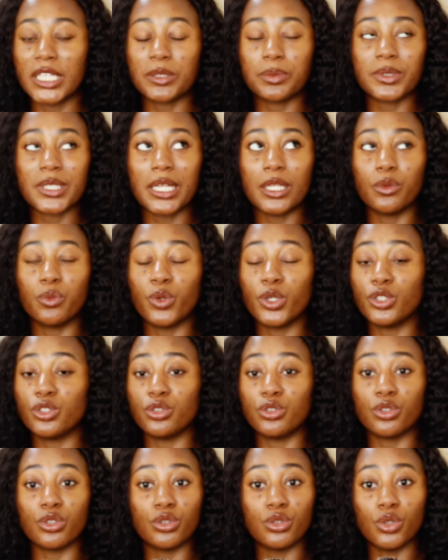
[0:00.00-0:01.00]
Especially when
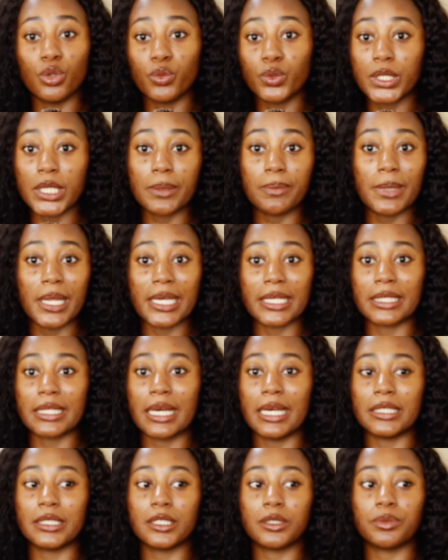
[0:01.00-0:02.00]
you don't know them like
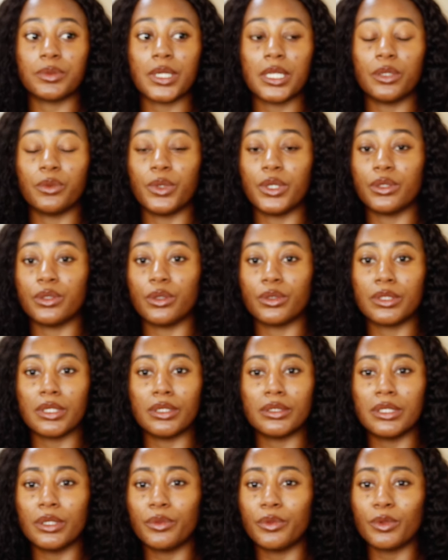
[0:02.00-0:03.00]
that. Especially when
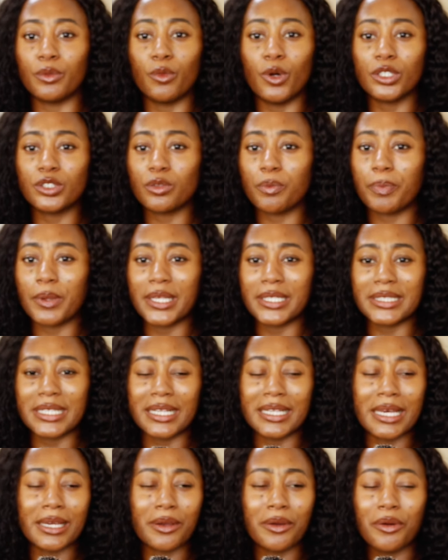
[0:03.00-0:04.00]
they will want to play
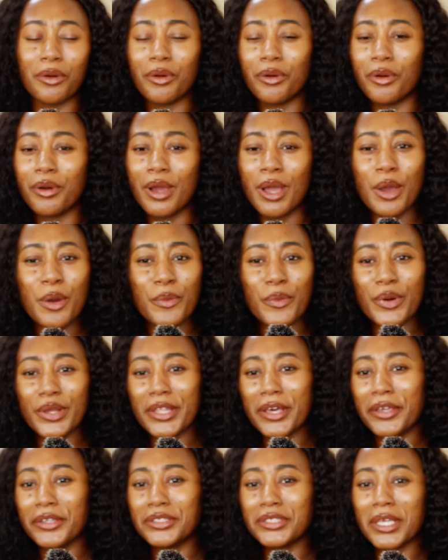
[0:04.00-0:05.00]
down, like, oh,
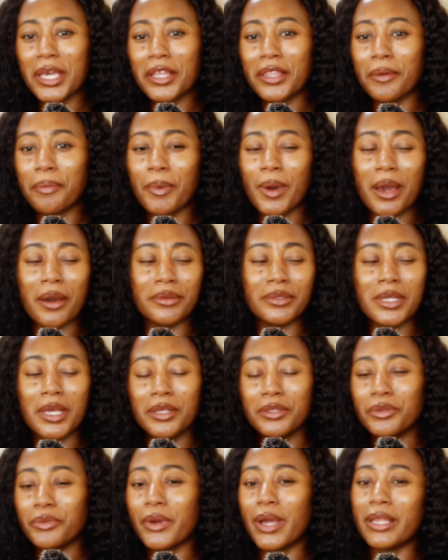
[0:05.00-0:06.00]
what are you scared about?
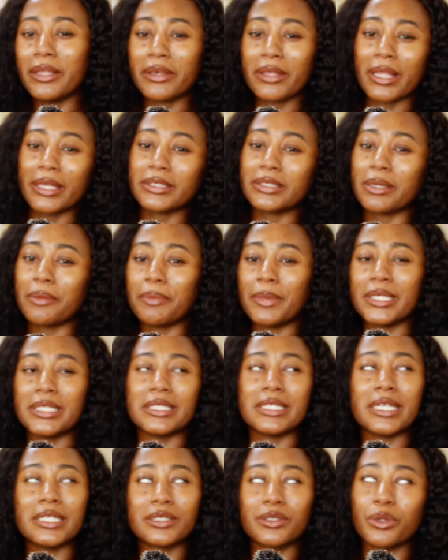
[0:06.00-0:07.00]
Do I look like
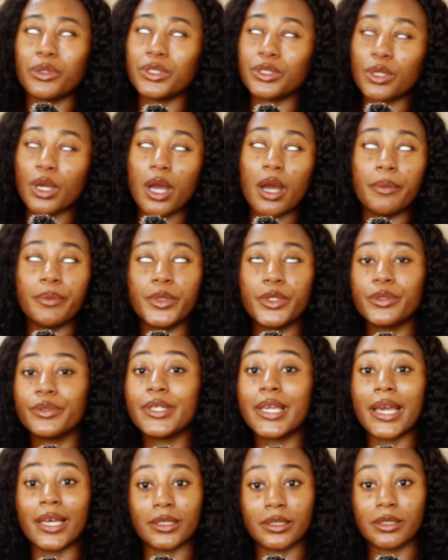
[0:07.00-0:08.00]
somebody that's going to harm you?
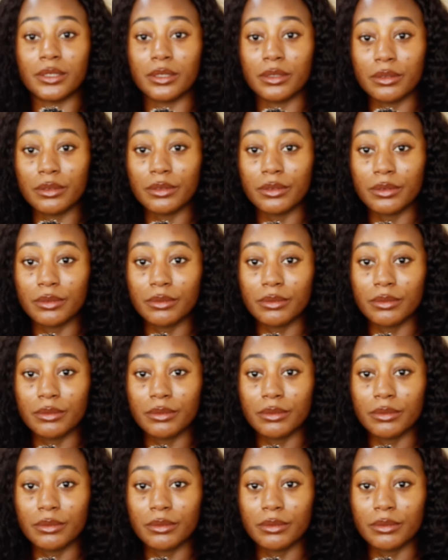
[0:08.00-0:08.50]
Yes.